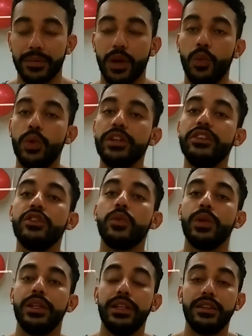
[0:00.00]
what is your
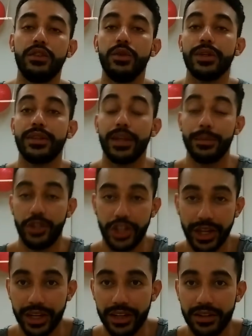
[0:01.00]
willingness to accept
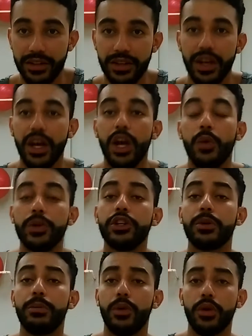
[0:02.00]
change? When you're
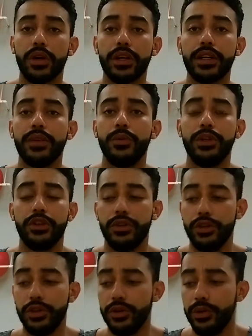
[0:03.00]
born and when
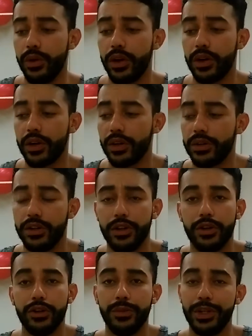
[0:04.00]

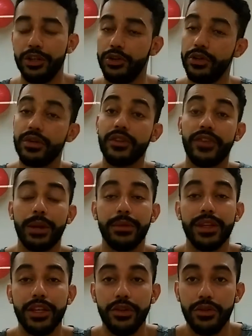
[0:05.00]
when you choose the family
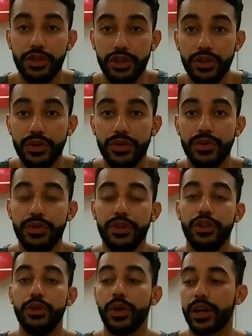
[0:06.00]
that you choose,
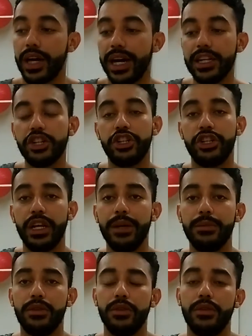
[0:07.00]
you are kind of
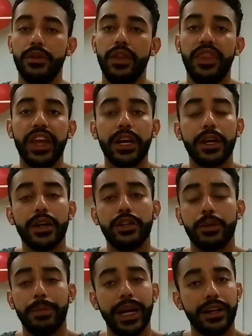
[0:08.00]
shaped to your
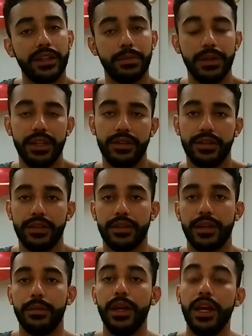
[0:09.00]
parents' belief system.
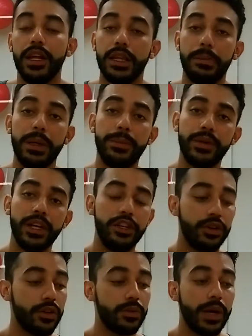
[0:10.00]
The people that
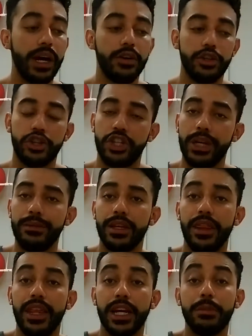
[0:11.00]
you're around, you're shaped to
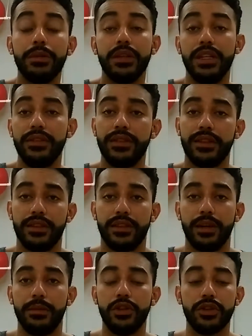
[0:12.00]
their belief
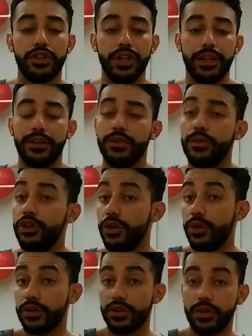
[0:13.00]
system. And you go
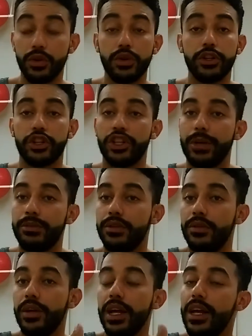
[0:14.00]
to school, you're shaped
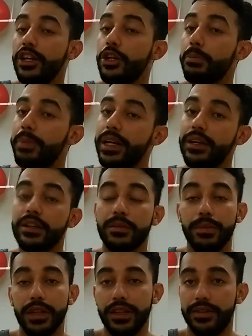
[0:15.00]
to your peers'
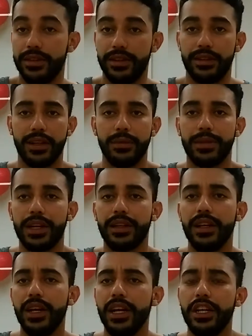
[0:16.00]
belief systems. And
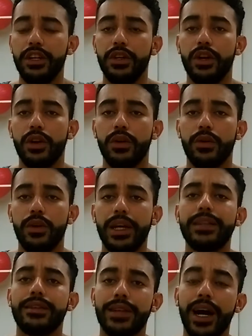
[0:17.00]

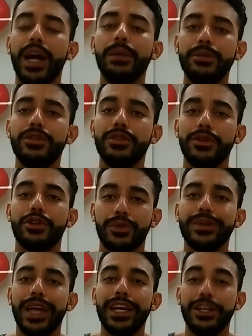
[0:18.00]
it's time to
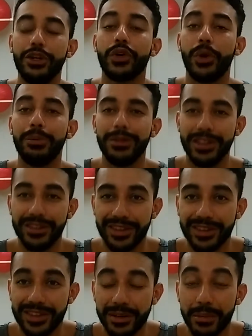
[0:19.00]
create your own belief
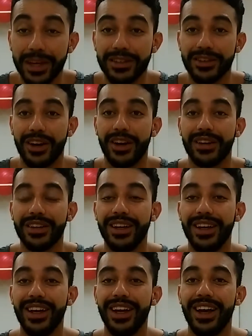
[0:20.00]
system based on
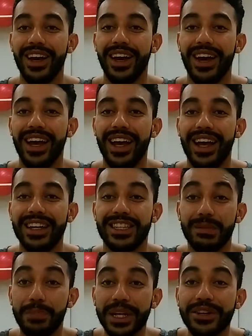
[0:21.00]

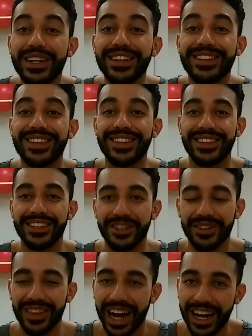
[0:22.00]
experiences in your
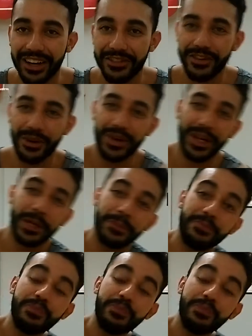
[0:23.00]
life, okay?